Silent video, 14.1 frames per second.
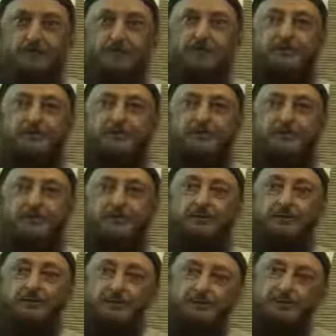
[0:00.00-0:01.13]
I chose
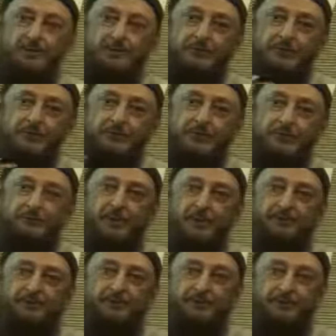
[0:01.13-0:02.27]
instead to choose on
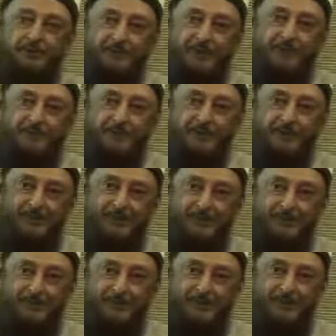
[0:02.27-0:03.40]
certain parts of the topic.
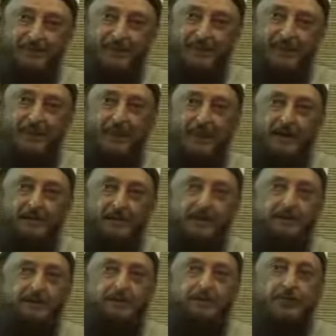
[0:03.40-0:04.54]

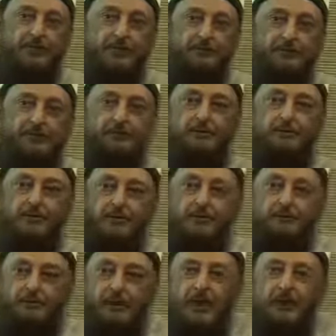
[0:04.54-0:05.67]
And in this one, to
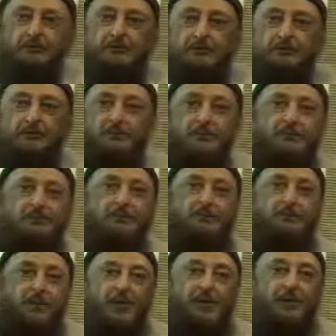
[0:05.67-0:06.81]
keep you out of the
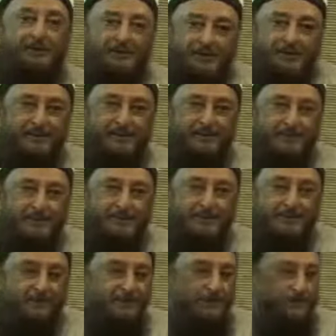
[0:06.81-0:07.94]
bus for a while.
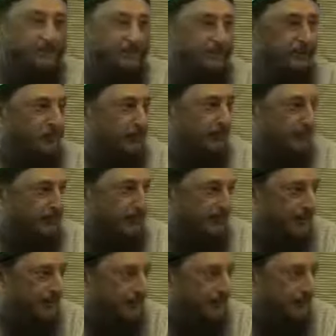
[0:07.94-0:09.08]
So you can
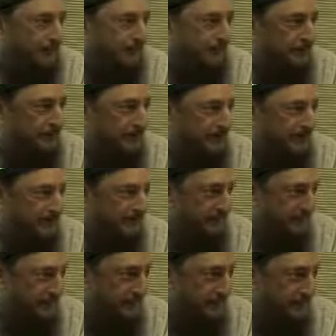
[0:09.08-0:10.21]
walk around, you can
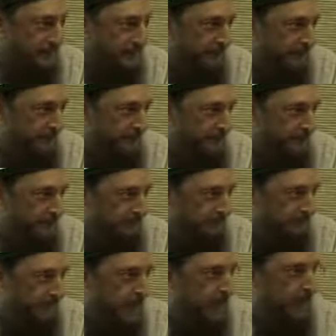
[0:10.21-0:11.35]
feel the effect
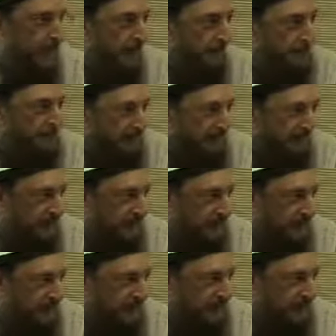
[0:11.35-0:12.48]
of
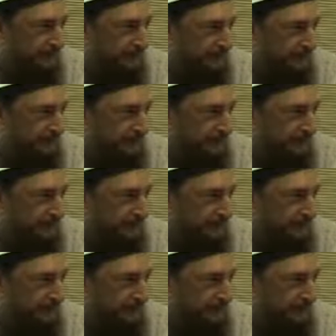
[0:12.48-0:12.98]
methodology.